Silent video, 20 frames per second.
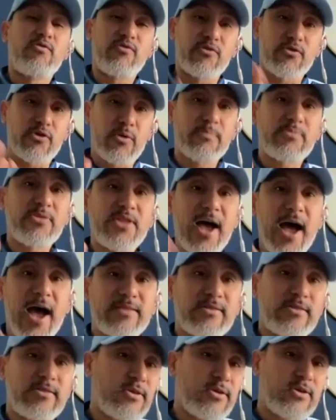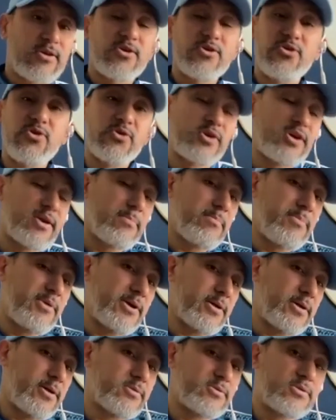From that, you can
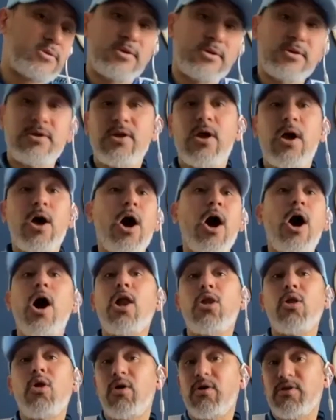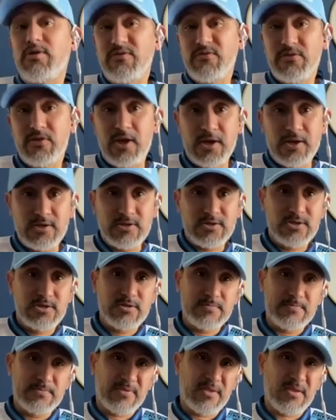build a lot of things.
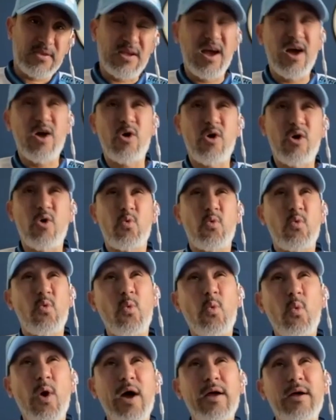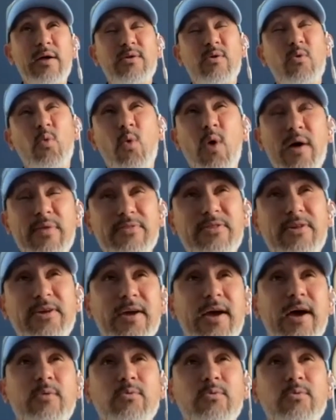Now, one thing
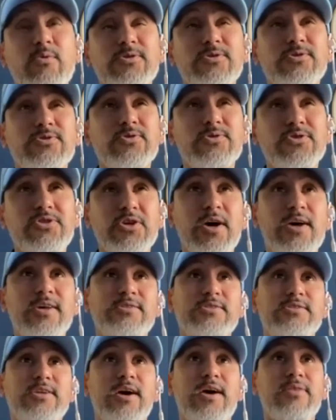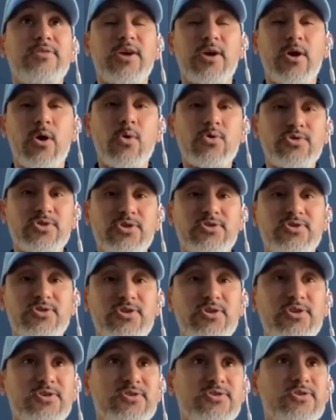I would suggest that the coaches
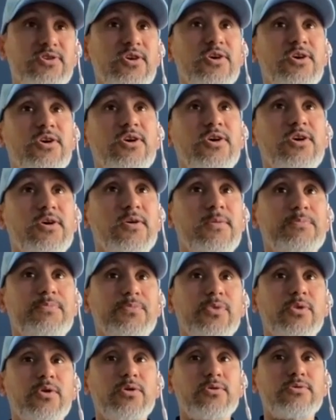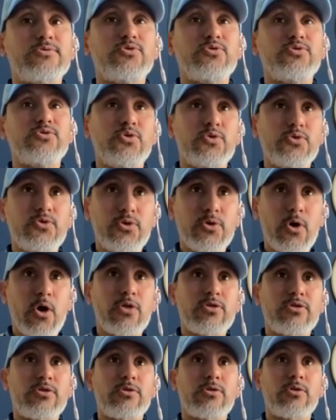is do not